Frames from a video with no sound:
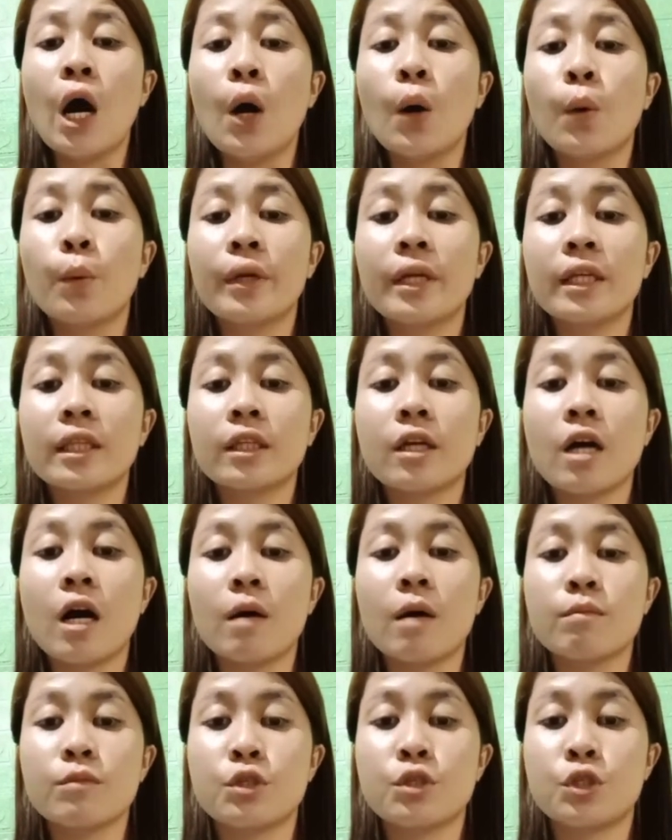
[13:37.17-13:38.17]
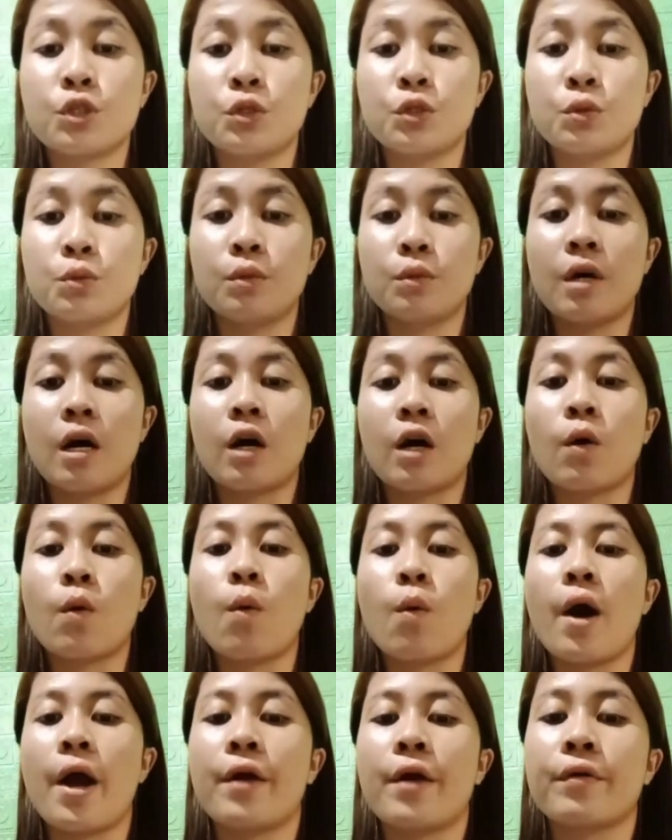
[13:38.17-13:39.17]
When it comes to
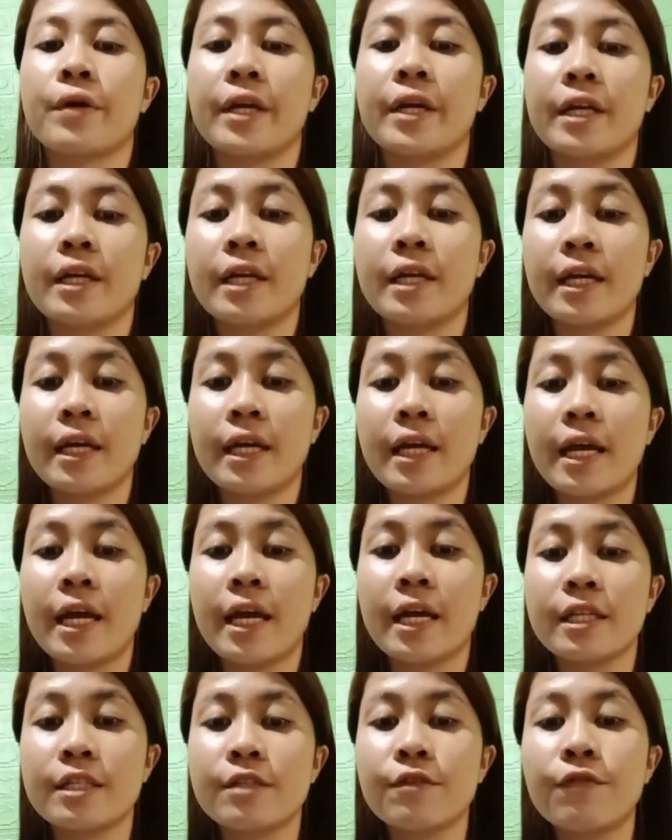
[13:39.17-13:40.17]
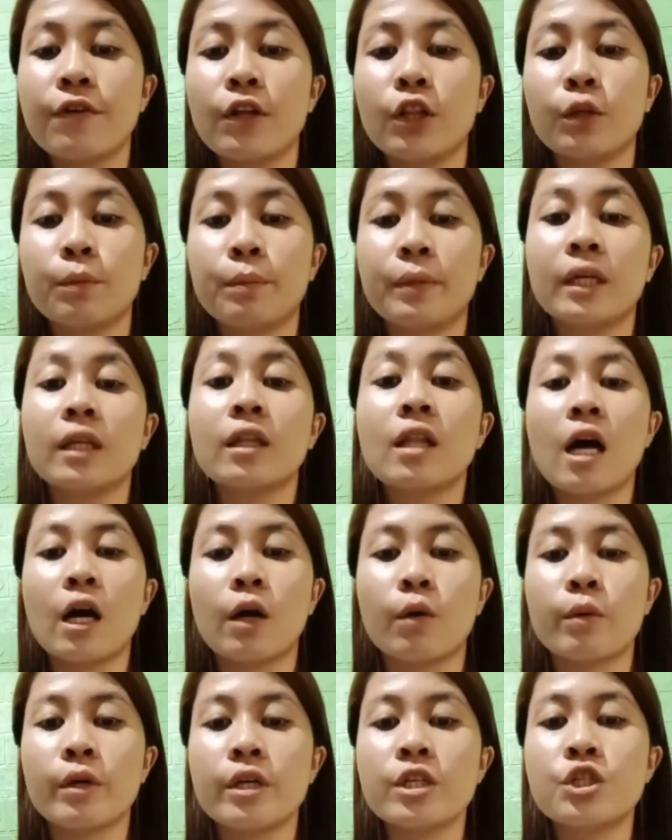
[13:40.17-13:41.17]
acquiring and developing
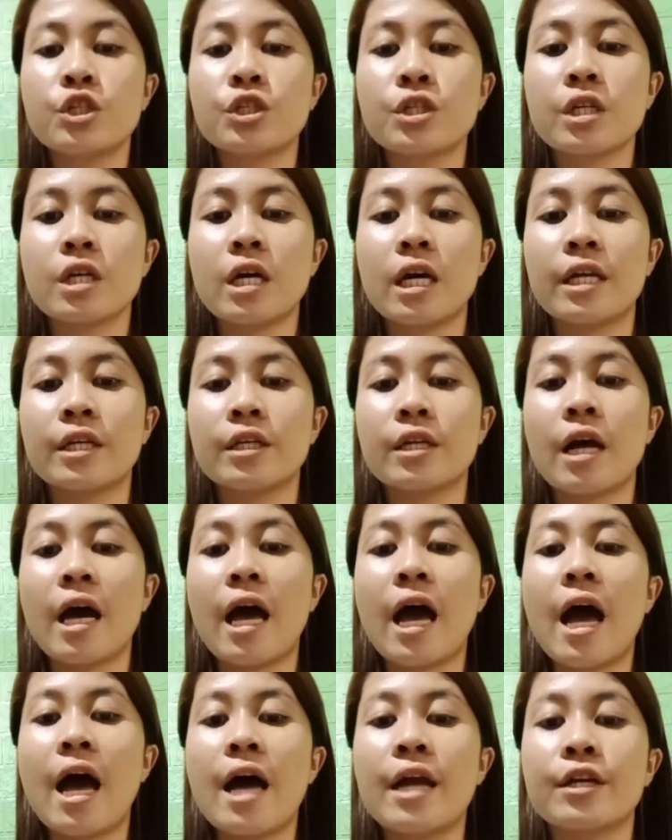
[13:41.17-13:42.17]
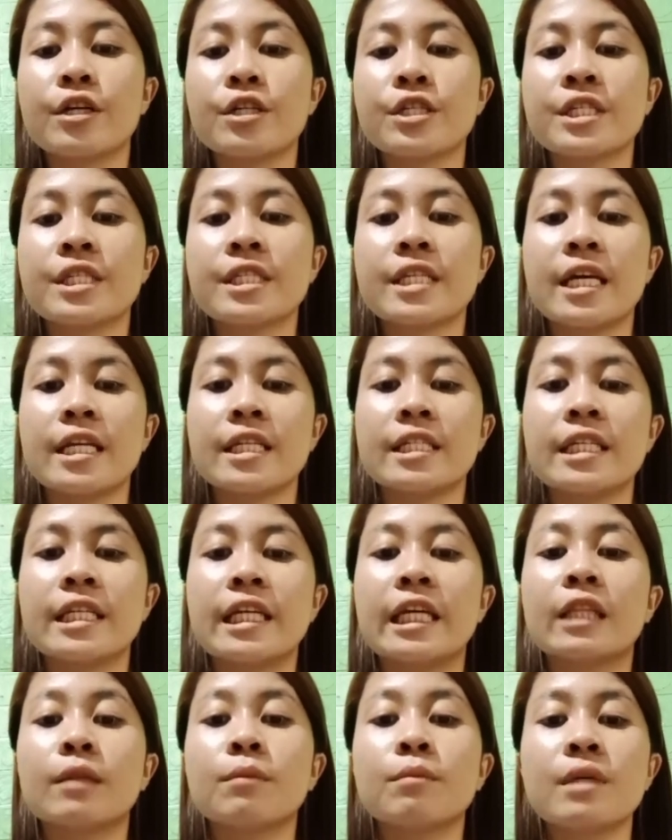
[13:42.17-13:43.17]
language understanding,
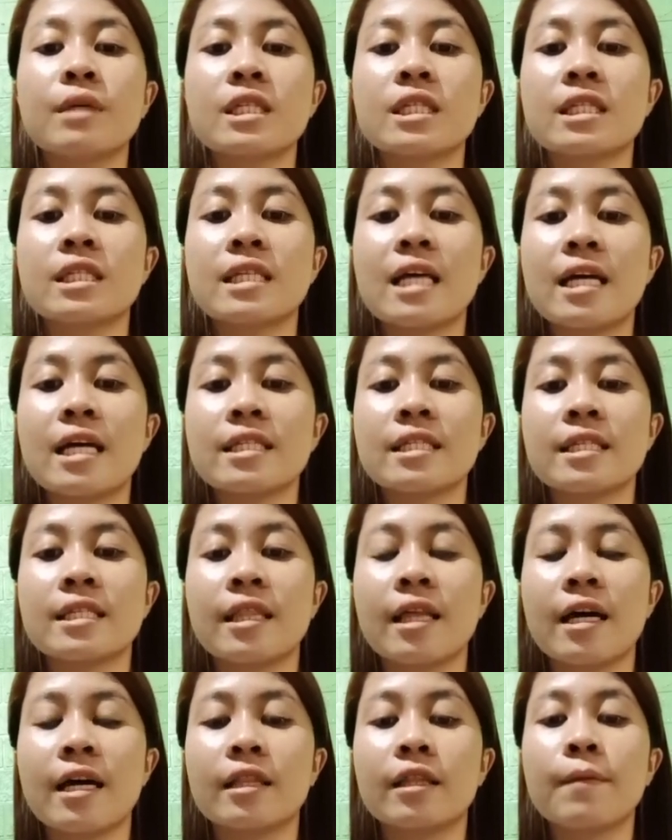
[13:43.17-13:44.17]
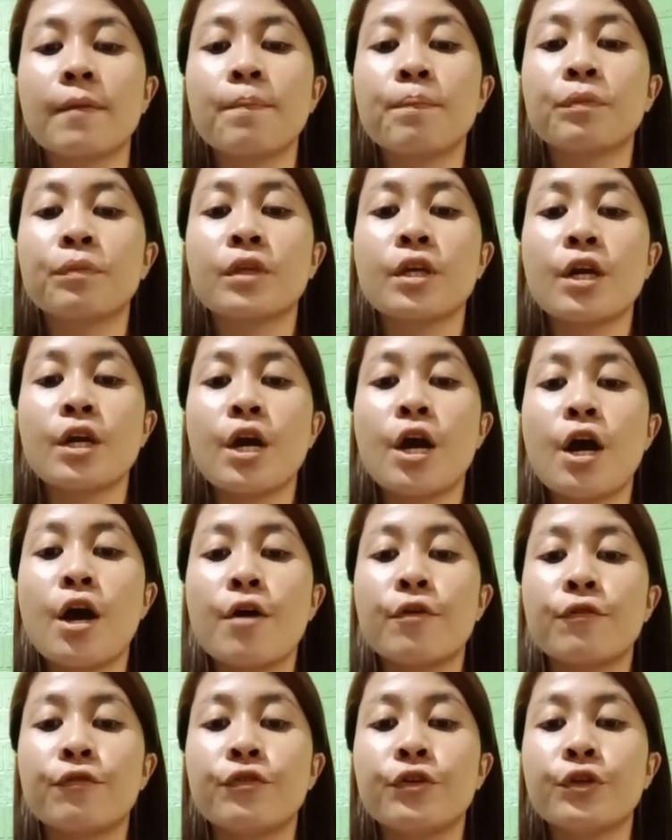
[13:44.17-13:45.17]
it makes sense that
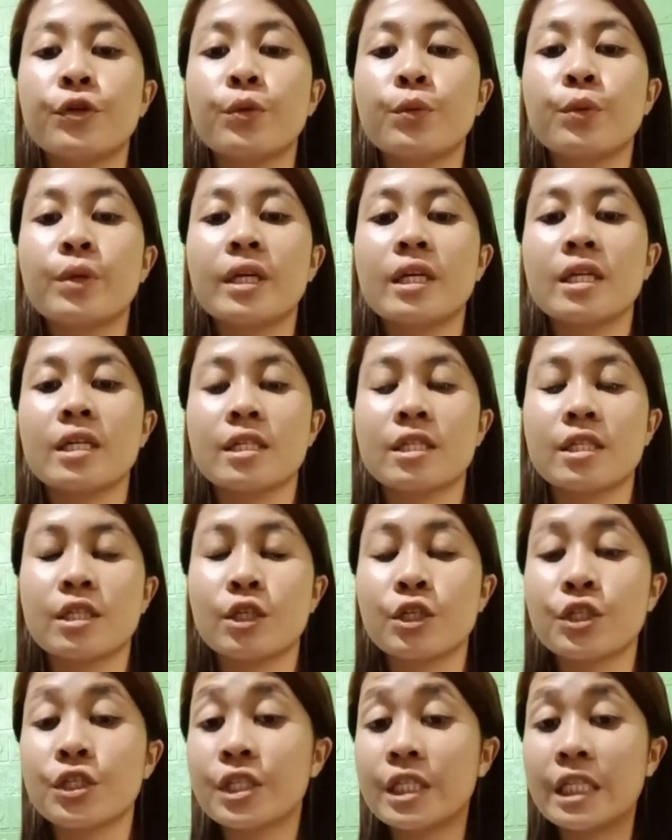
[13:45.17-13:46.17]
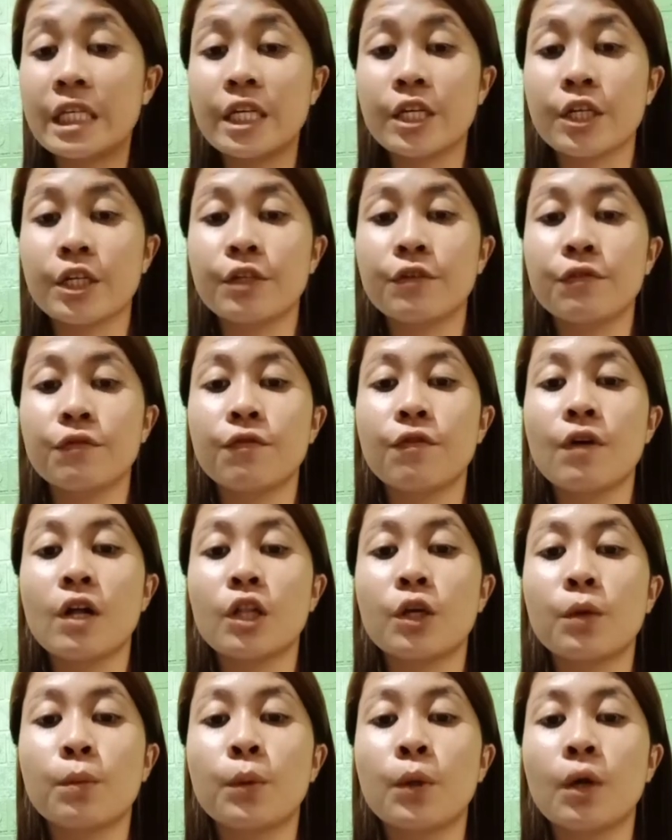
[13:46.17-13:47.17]
viewing is considered
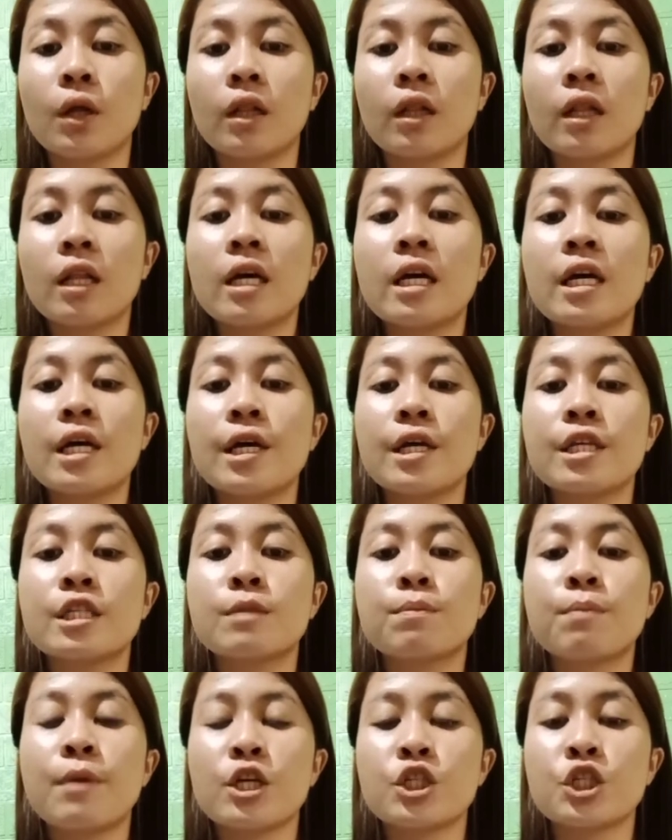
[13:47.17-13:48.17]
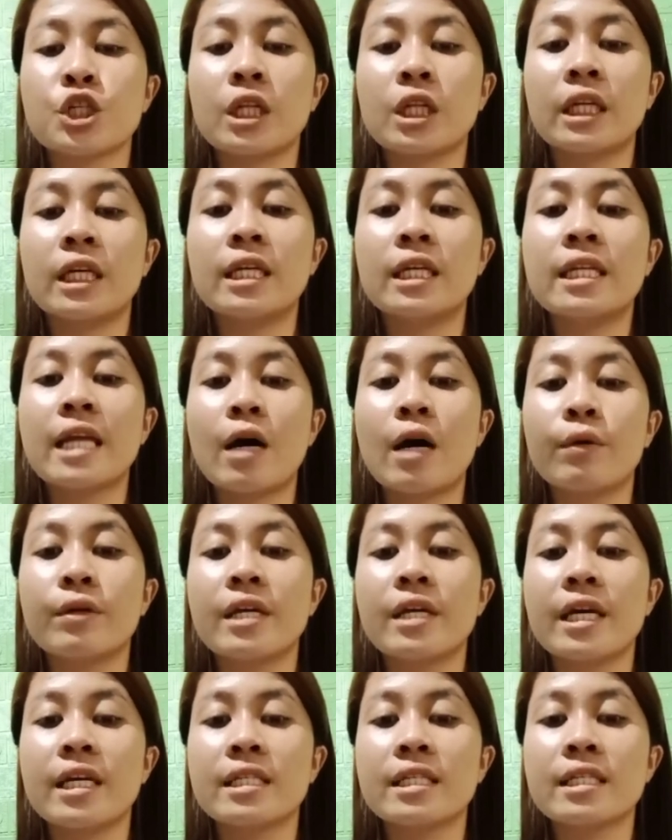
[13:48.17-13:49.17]
valuable, especially
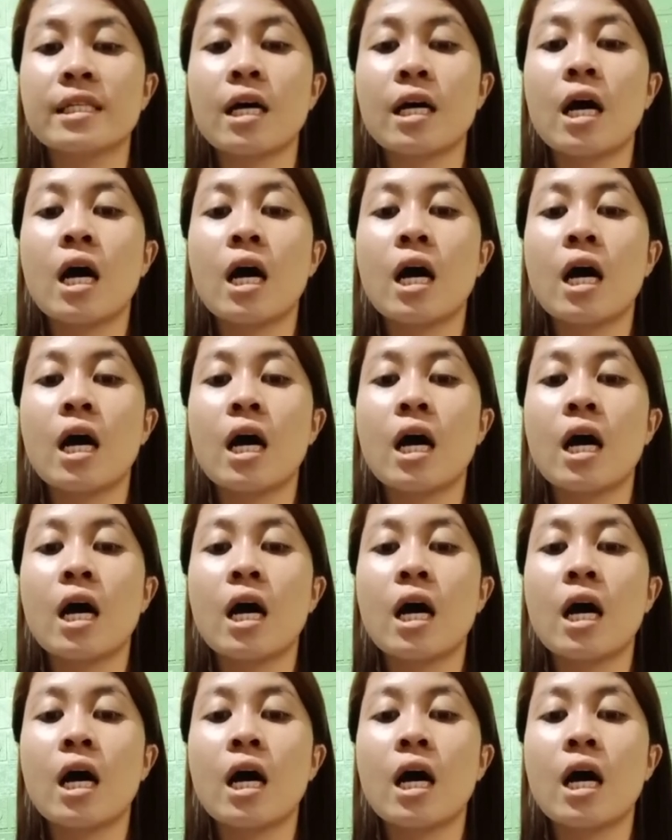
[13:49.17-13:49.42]
nowadays.